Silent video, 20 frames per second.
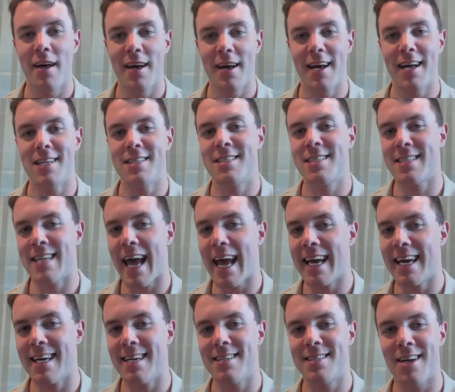It's
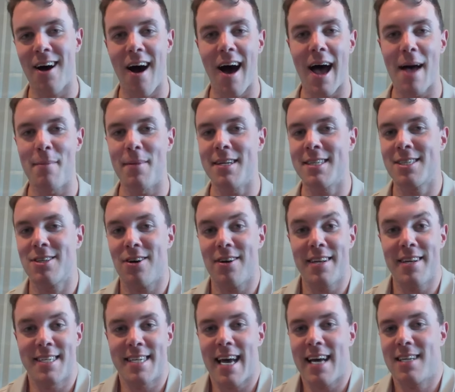taking time. It's got
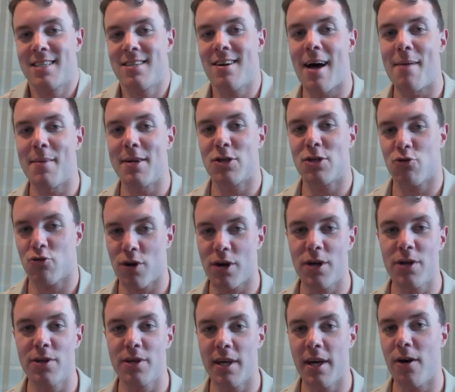to take time. It's
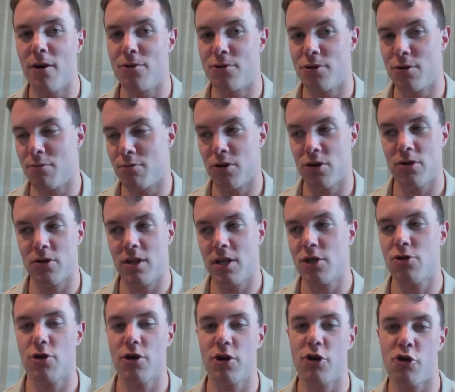real yield. You're
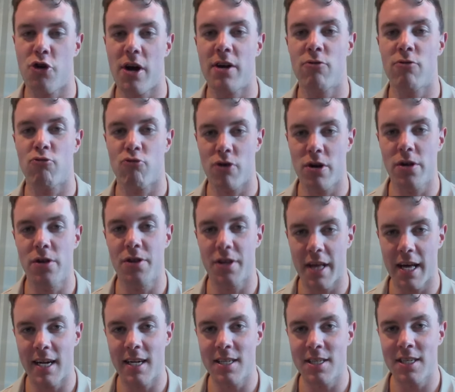literally creating real
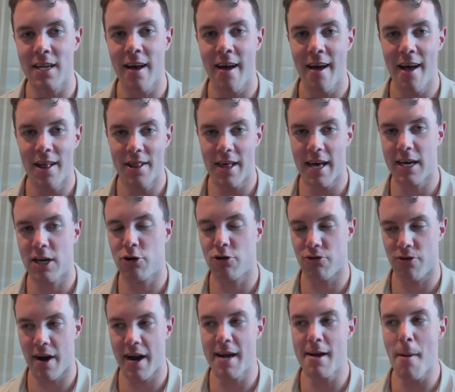things that
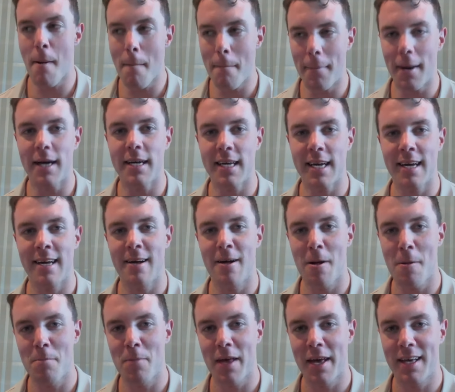create money.
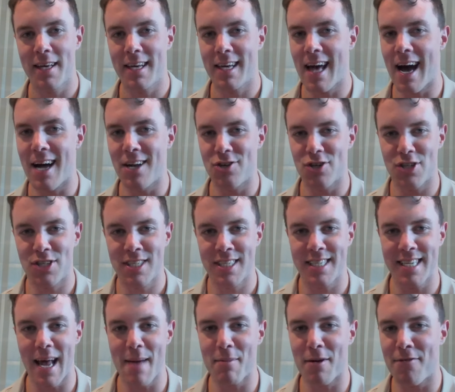You can't just
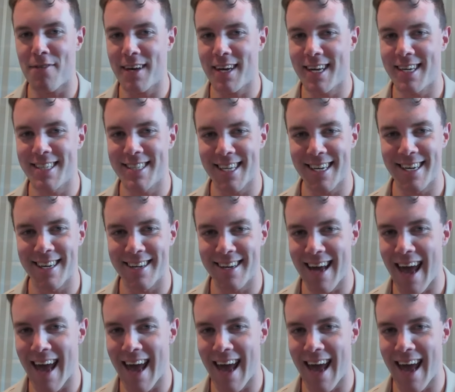snap your fingers and